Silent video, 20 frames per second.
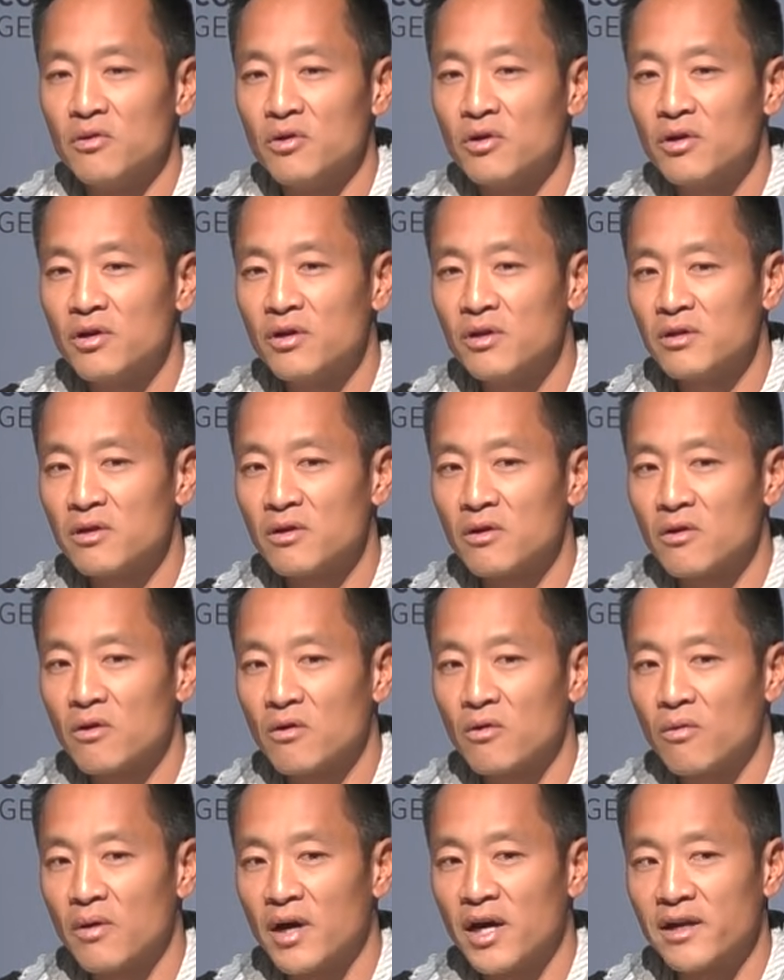couldn't
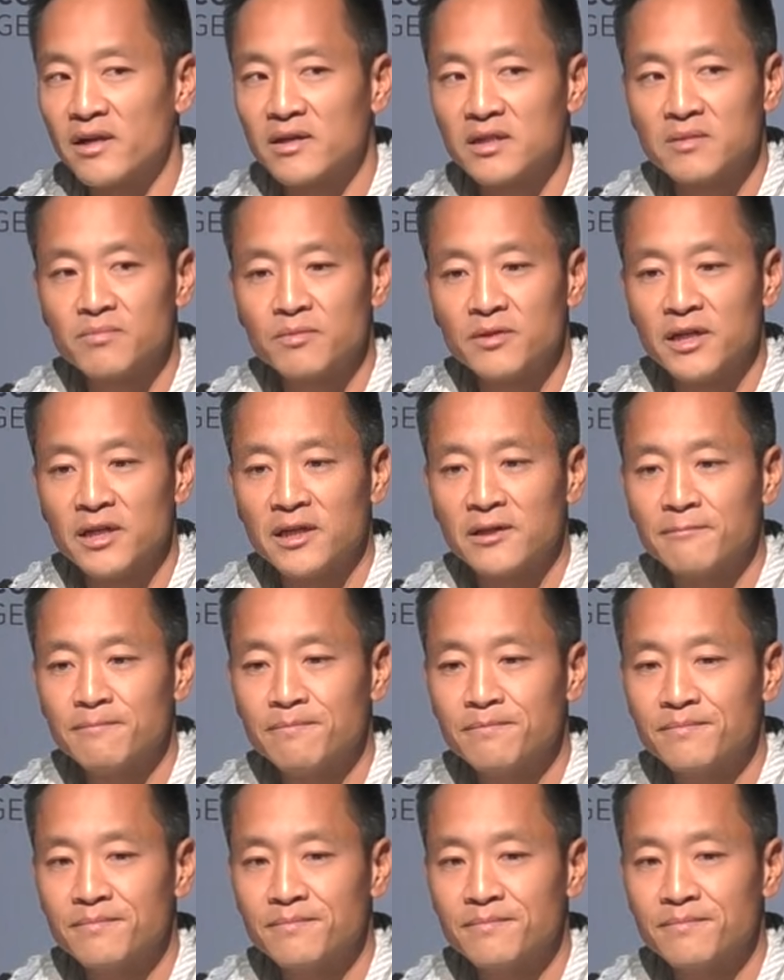quite explain